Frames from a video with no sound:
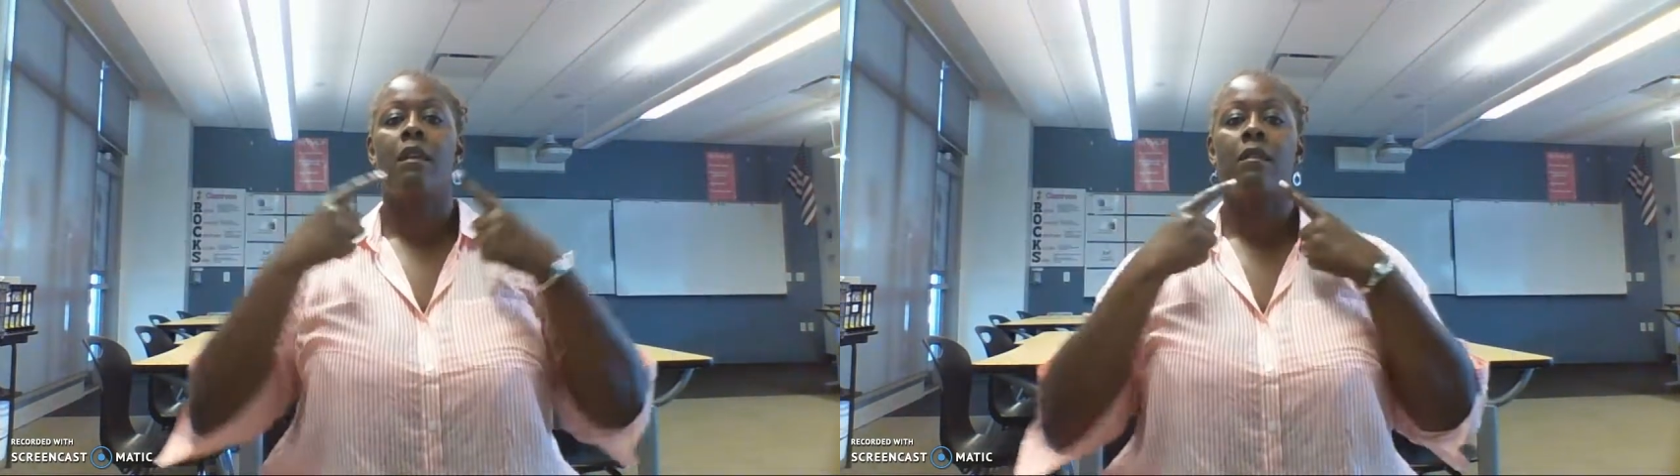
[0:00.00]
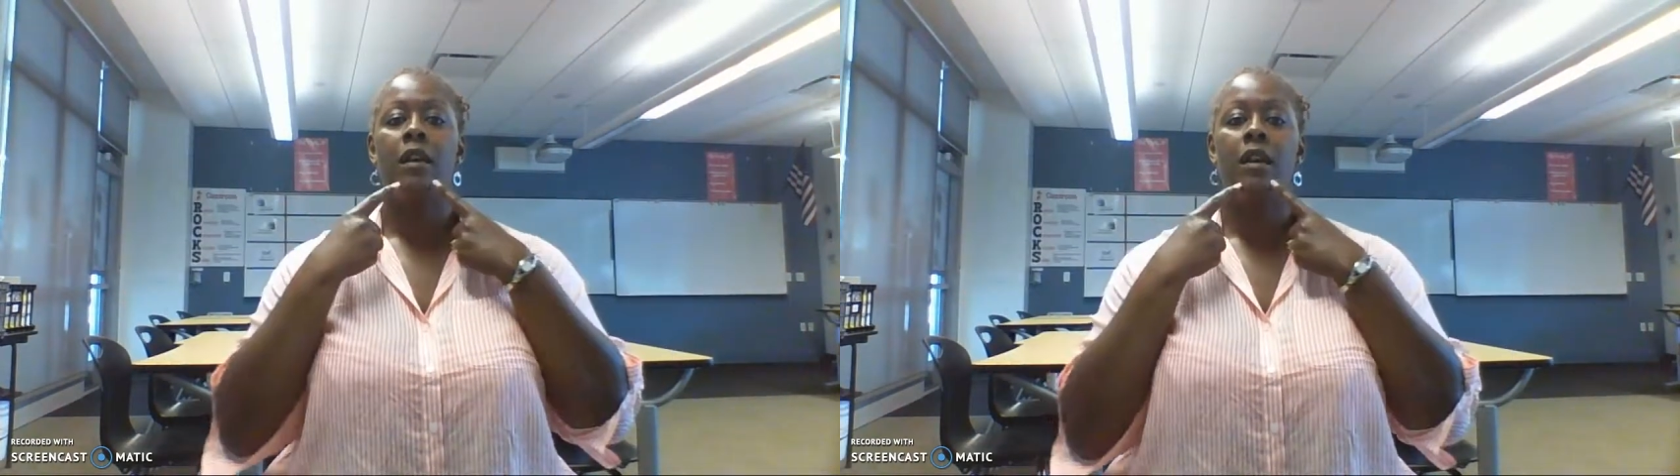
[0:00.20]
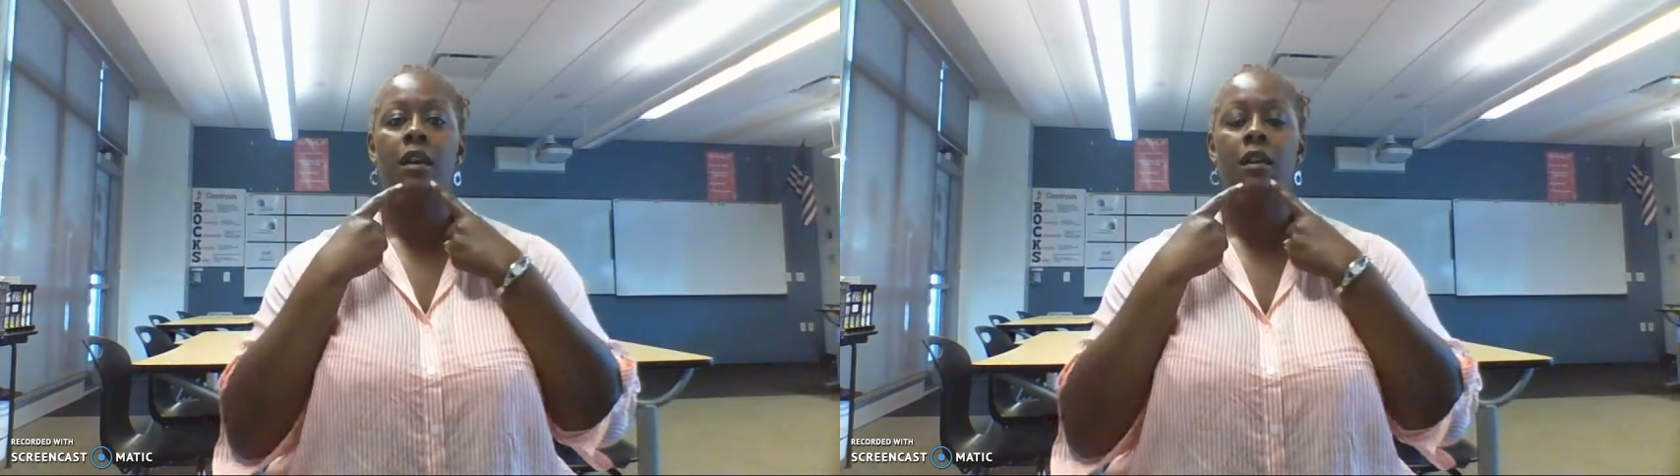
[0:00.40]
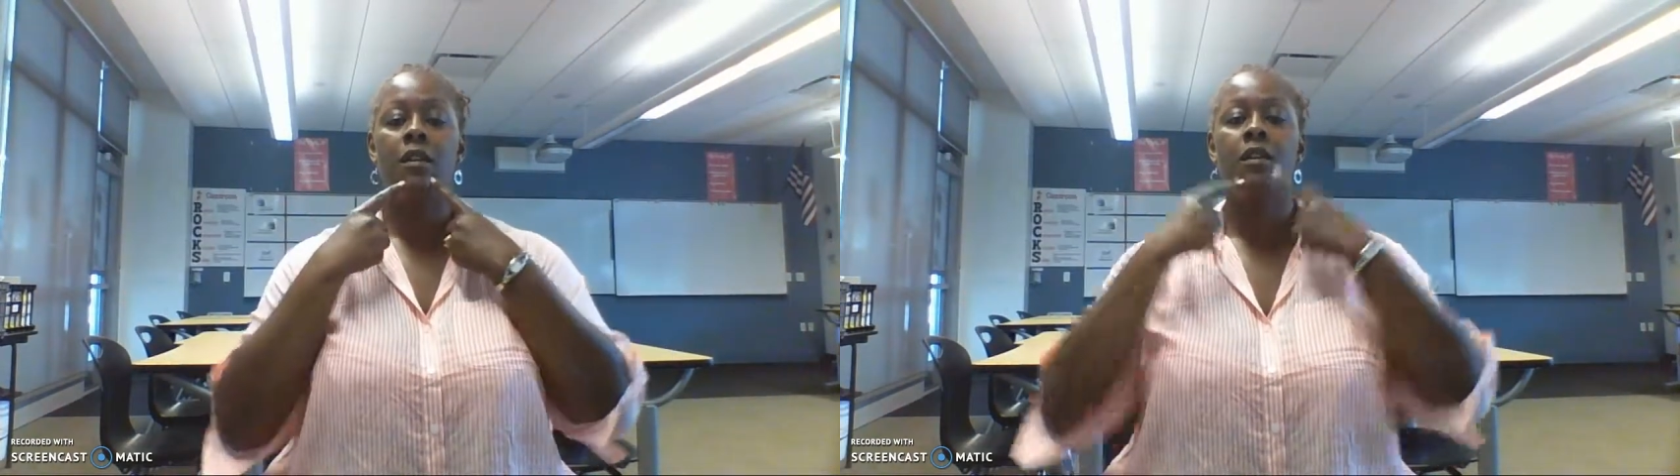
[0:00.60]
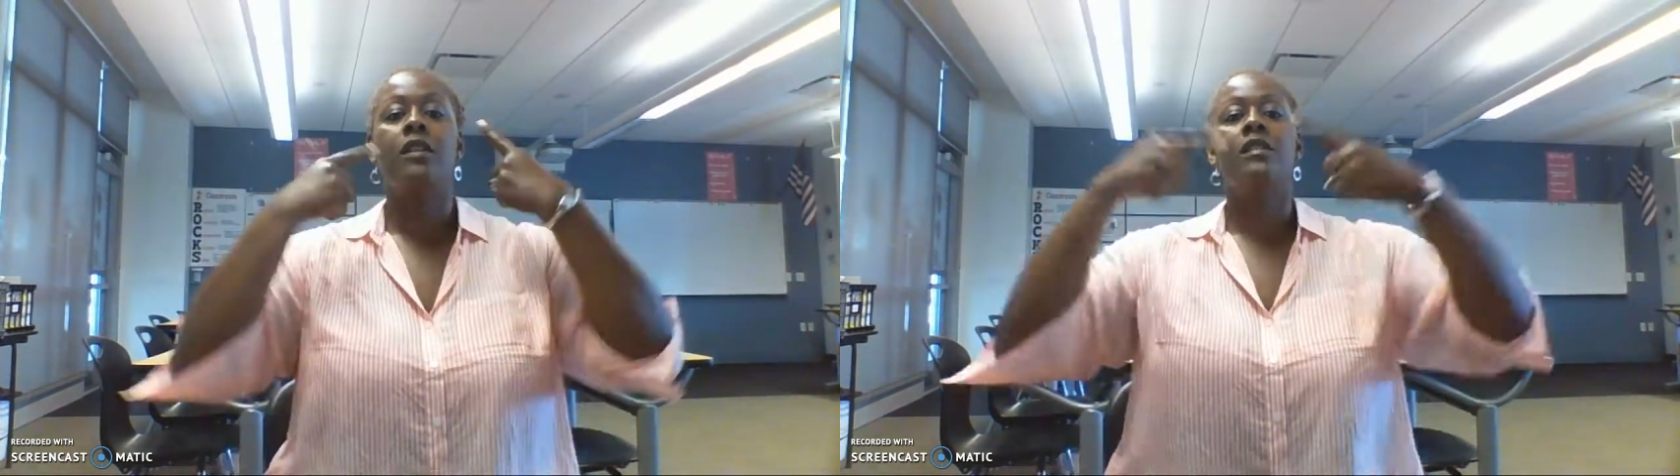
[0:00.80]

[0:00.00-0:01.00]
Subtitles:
Right here,